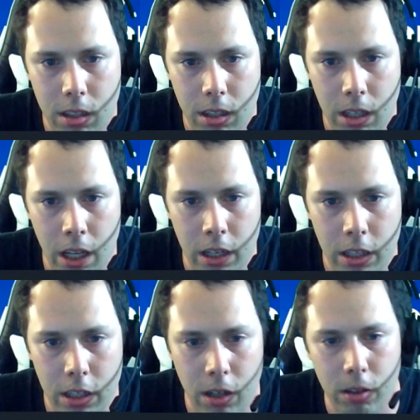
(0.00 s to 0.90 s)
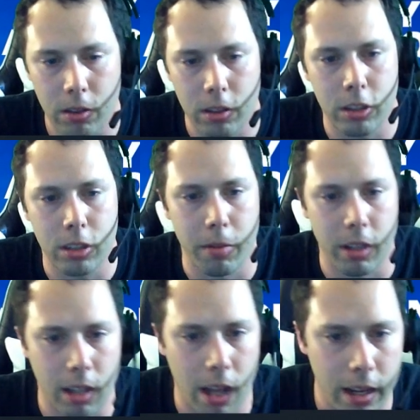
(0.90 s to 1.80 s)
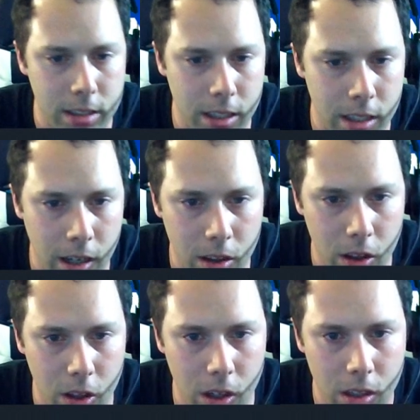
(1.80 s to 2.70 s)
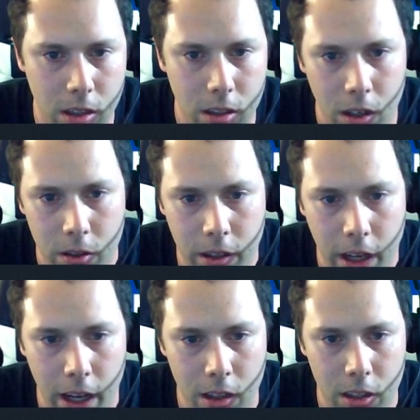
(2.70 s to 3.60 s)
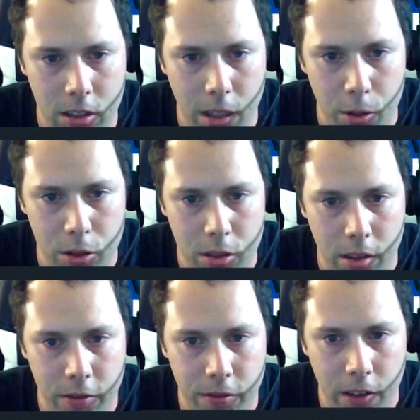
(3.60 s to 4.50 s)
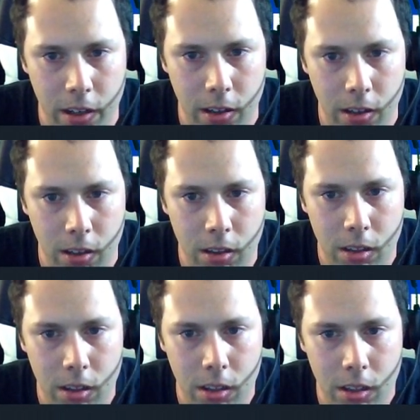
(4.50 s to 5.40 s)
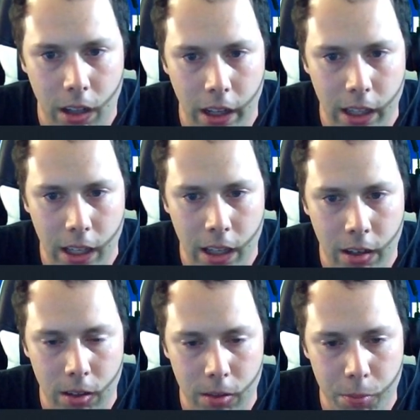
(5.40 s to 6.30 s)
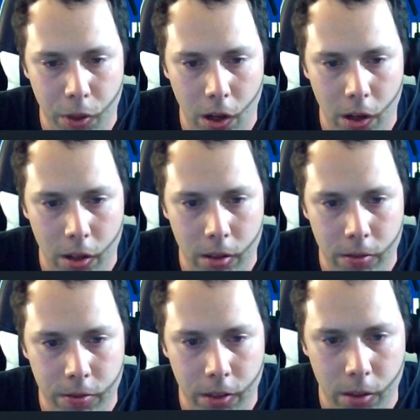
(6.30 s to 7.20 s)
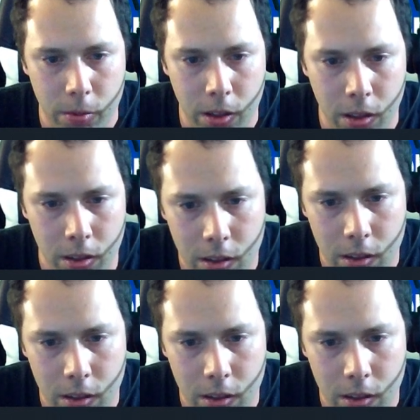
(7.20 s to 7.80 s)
And some of the lines in there look okay. It looks like mostly the fender, like the inner part of the fender well.